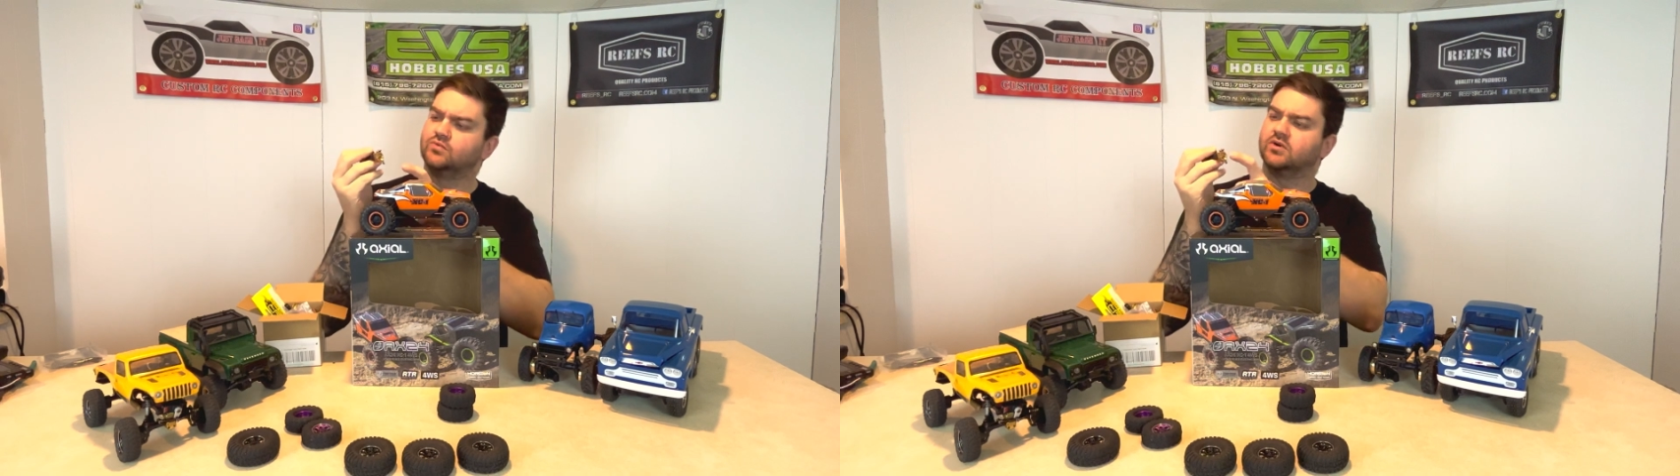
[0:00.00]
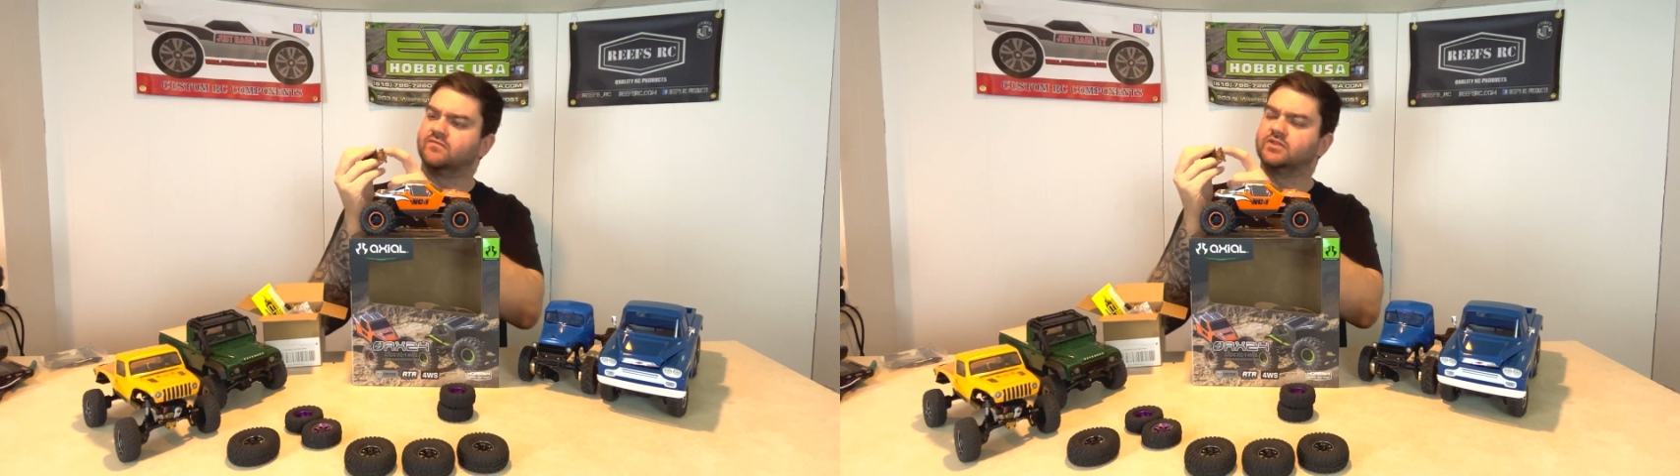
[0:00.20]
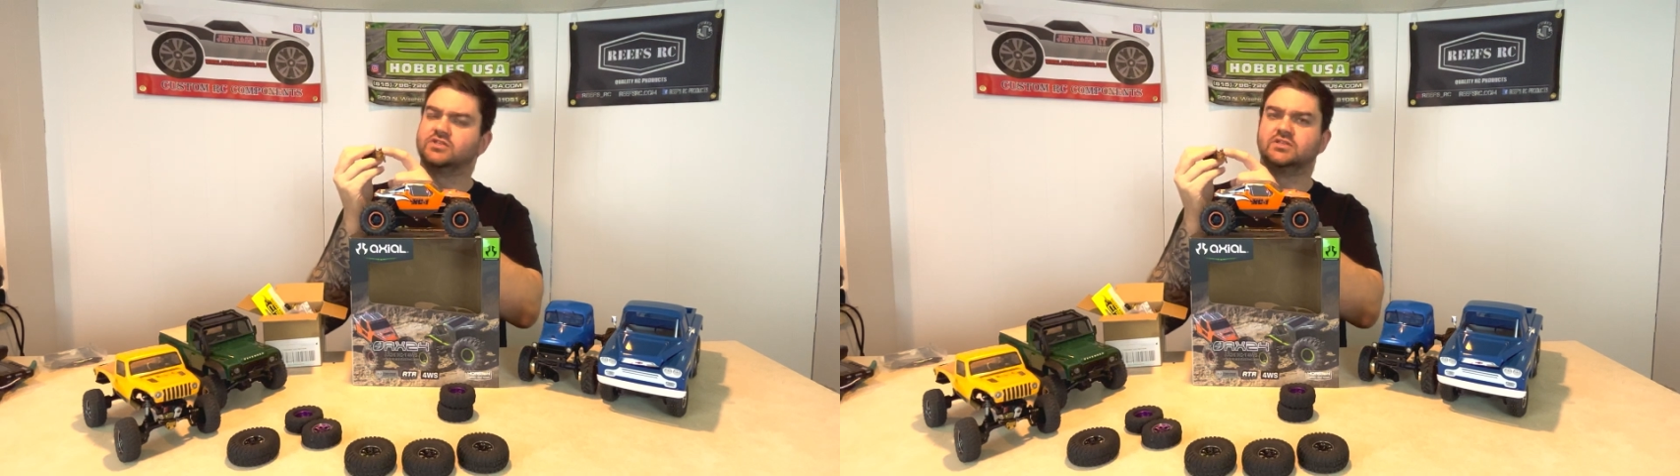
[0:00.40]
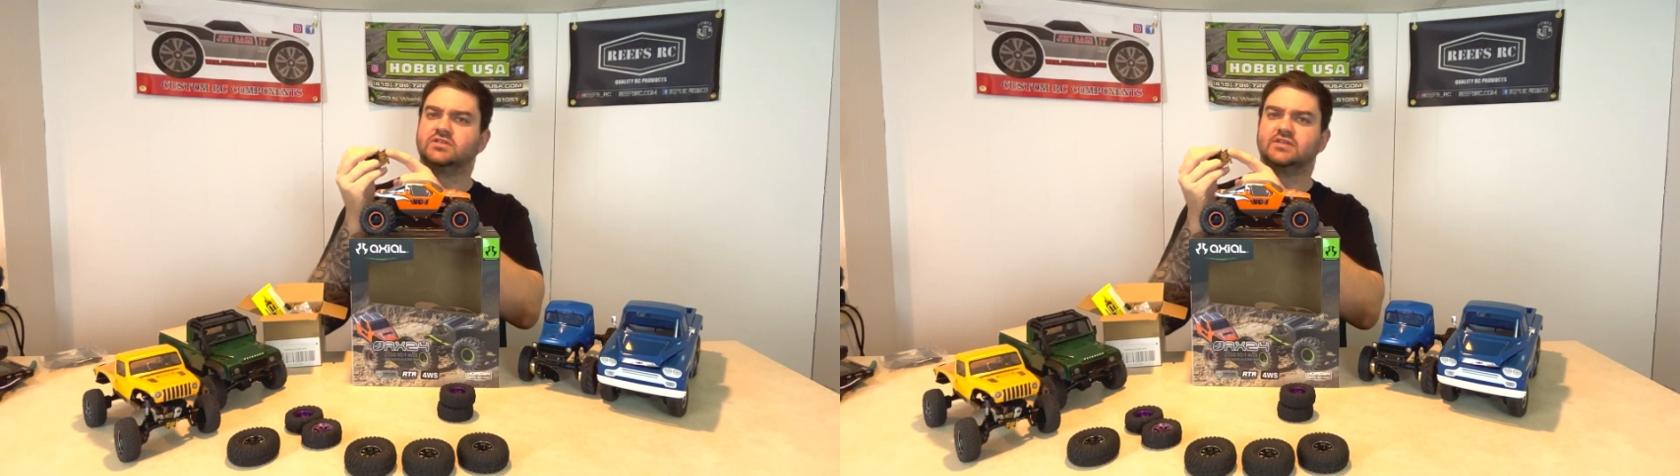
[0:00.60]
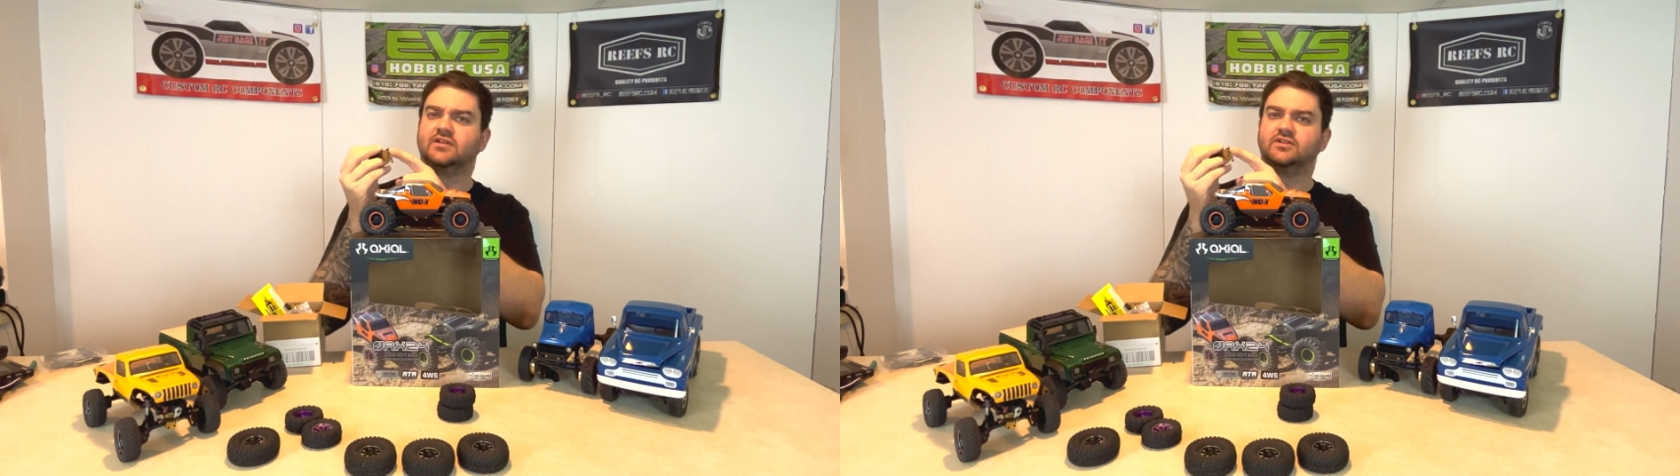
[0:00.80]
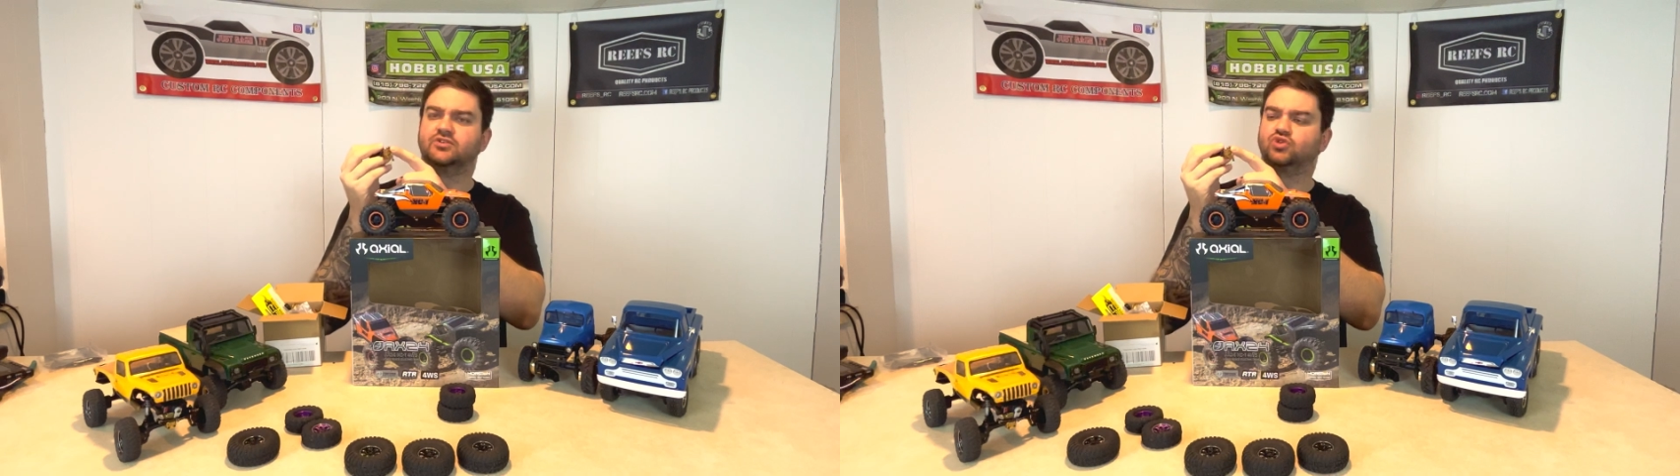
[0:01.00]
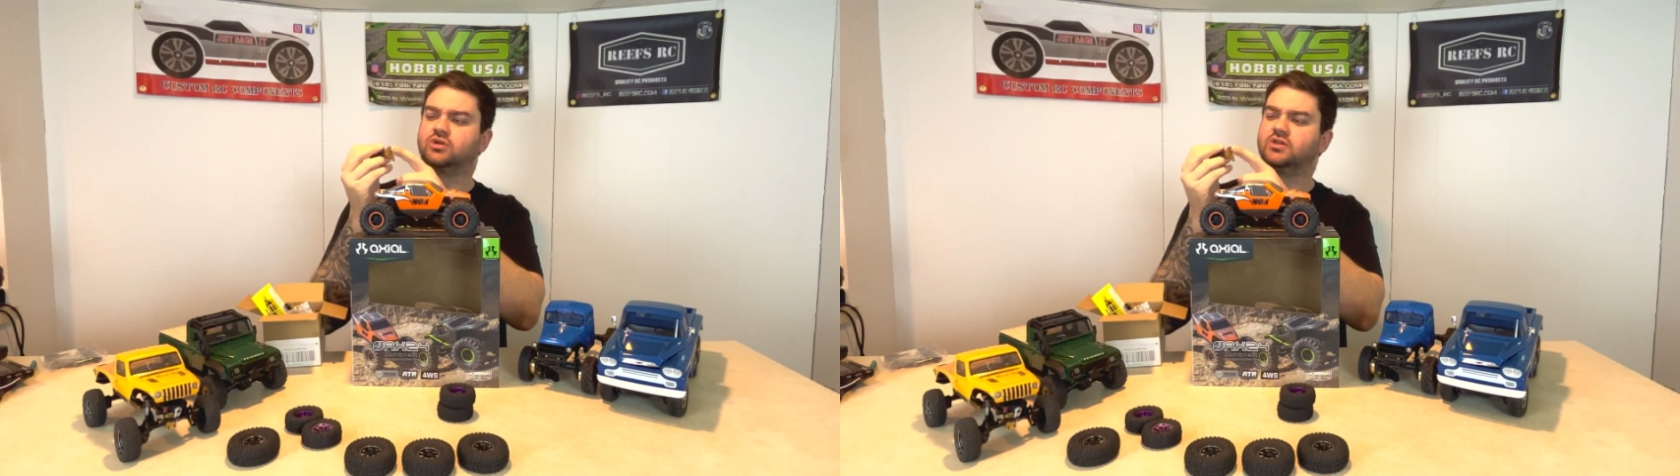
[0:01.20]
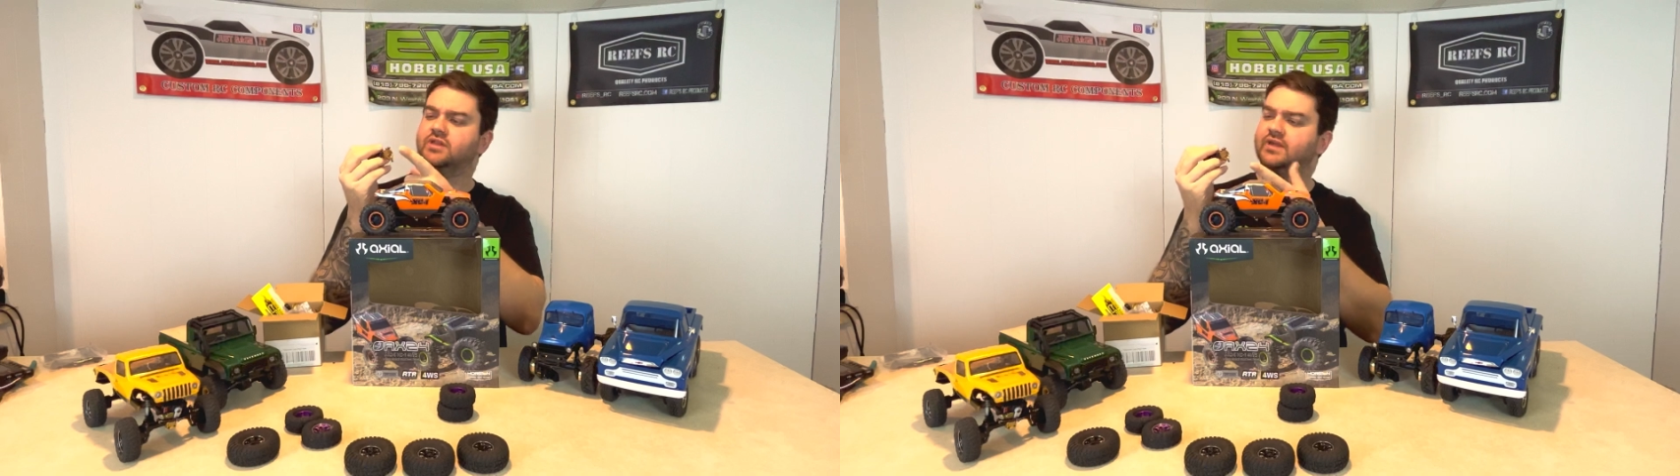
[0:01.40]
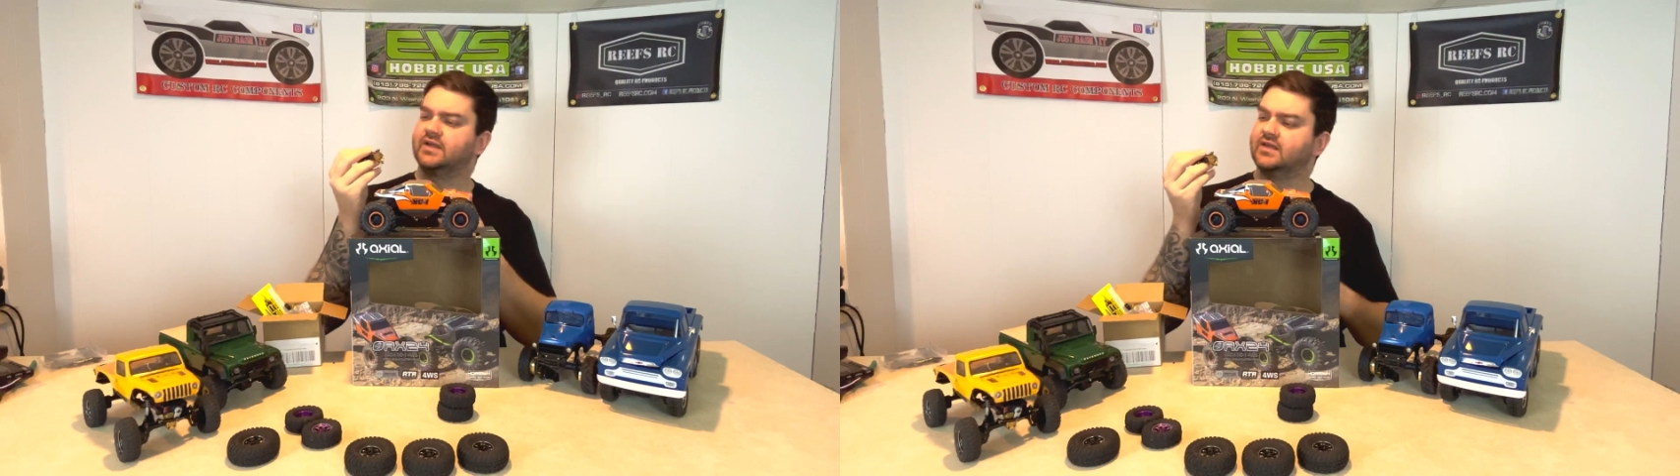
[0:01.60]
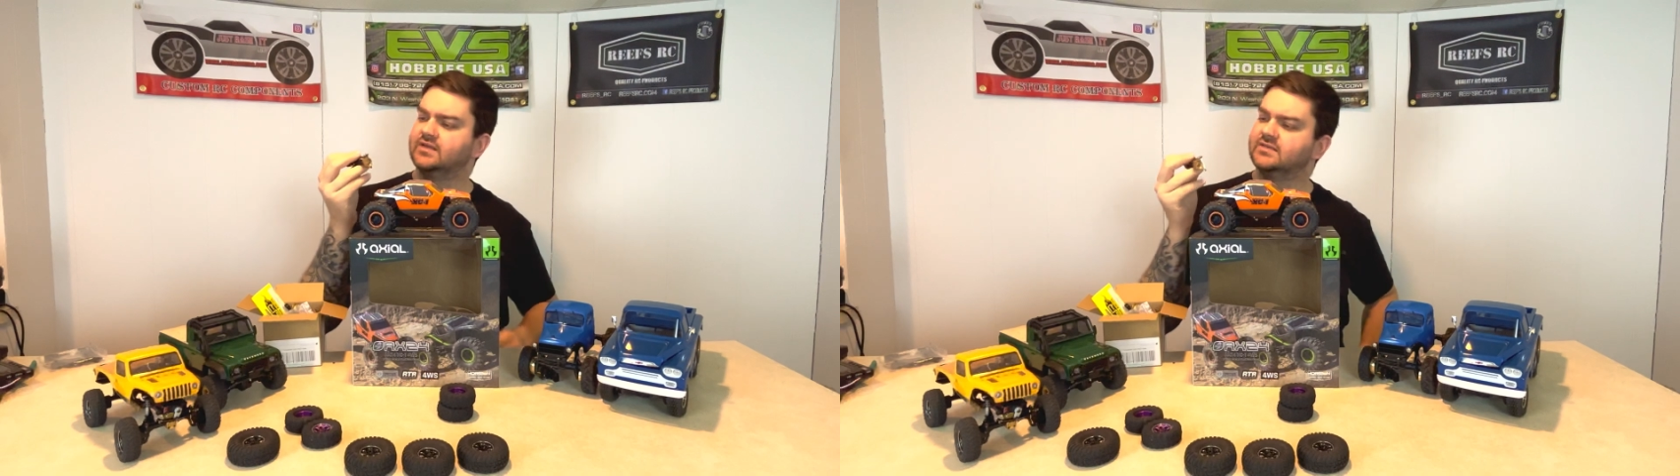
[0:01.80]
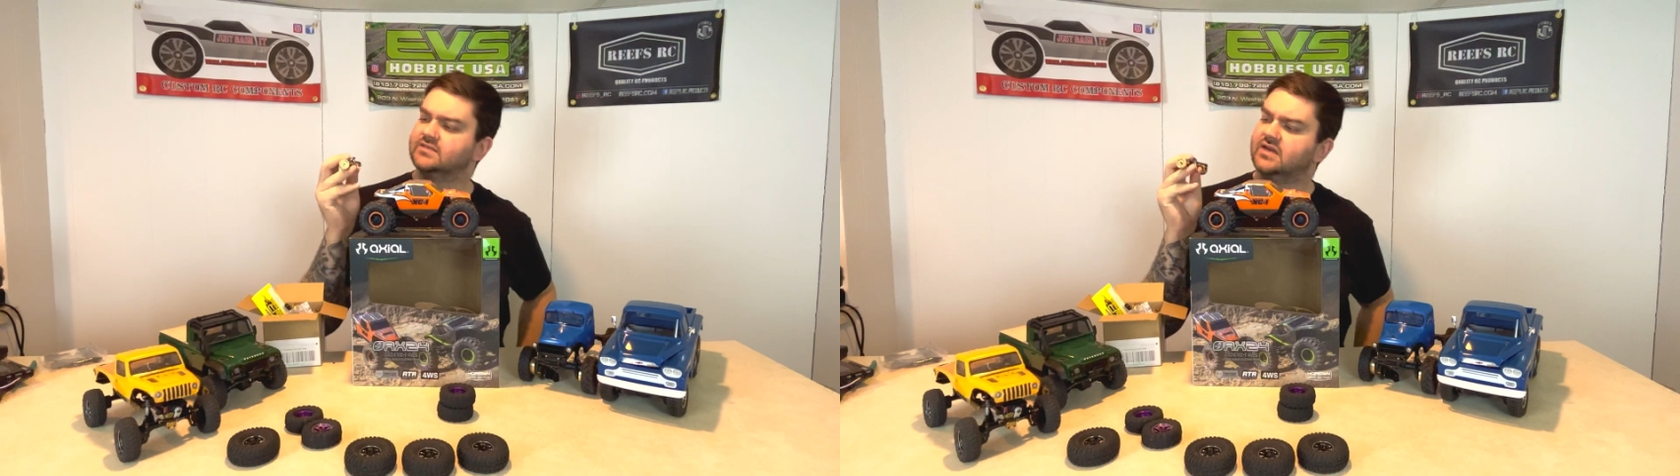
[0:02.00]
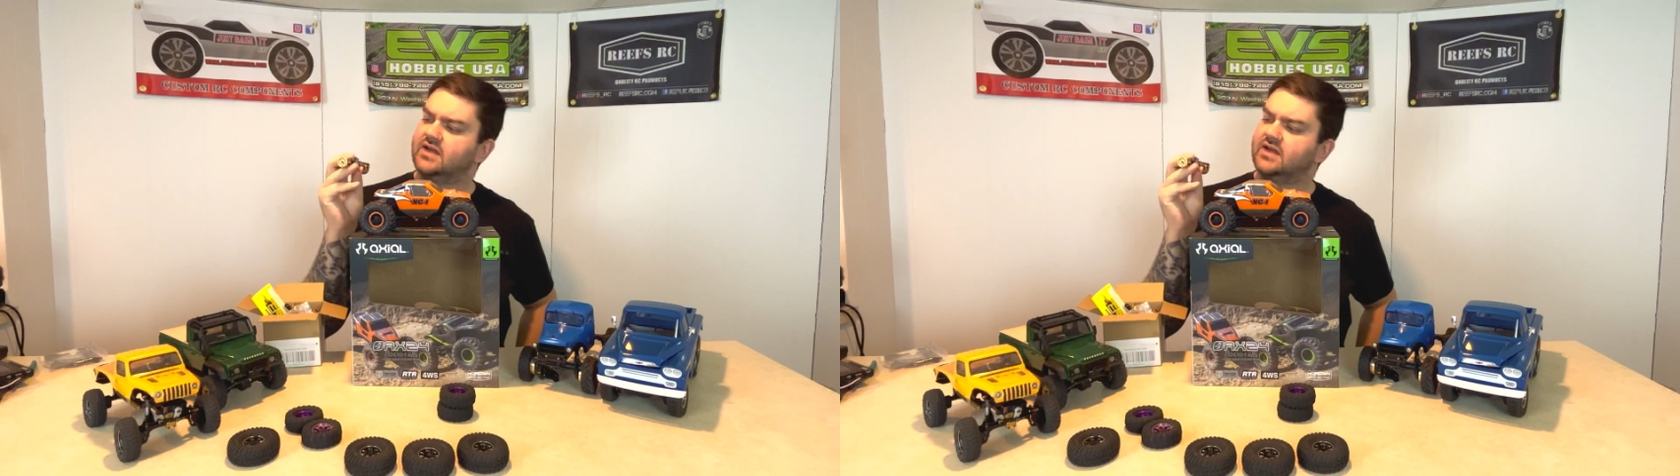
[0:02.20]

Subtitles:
whatever this cylindrical thing is,